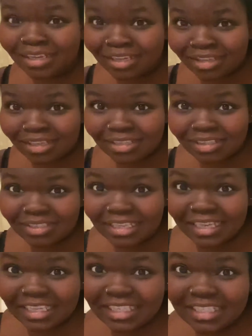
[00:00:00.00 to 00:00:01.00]
This looks
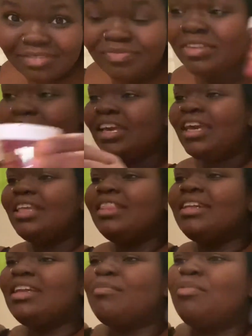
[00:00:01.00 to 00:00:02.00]
like this. And
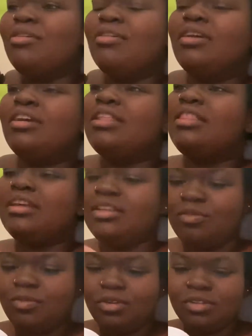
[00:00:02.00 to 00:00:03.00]
then I bought
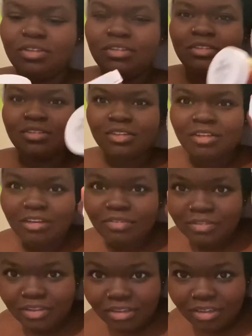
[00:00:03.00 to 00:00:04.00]
another one of
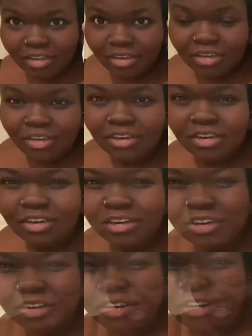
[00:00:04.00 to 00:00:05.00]
the
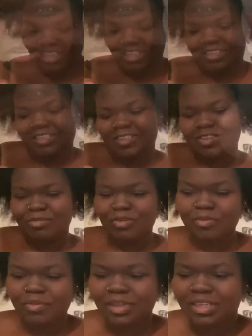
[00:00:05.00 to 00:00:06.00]
coral. So I'm
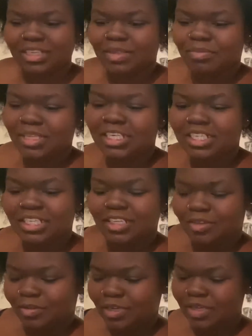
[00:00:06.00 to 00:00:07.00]
opening this bleaching
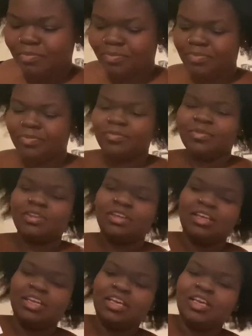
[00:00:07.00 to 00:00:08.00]
cream.
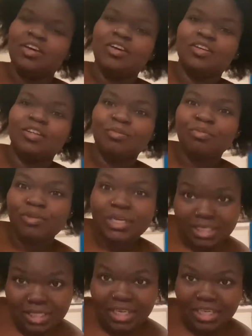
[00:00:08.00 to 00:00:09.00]
Gonna
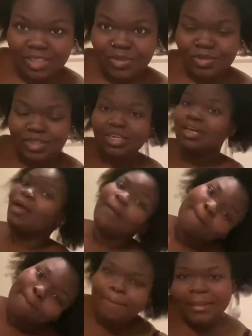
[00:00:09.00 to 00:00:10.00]
press it into the
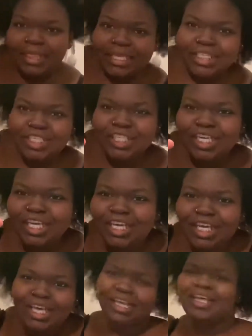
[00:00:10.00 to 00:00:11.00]

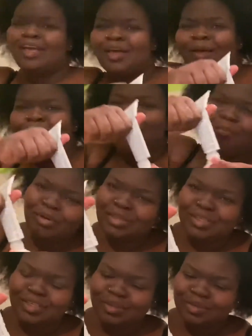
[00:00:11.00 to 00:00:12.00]
bleaching
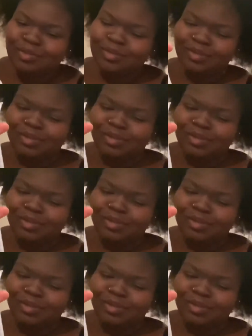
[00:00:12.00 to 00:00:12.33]
bottle.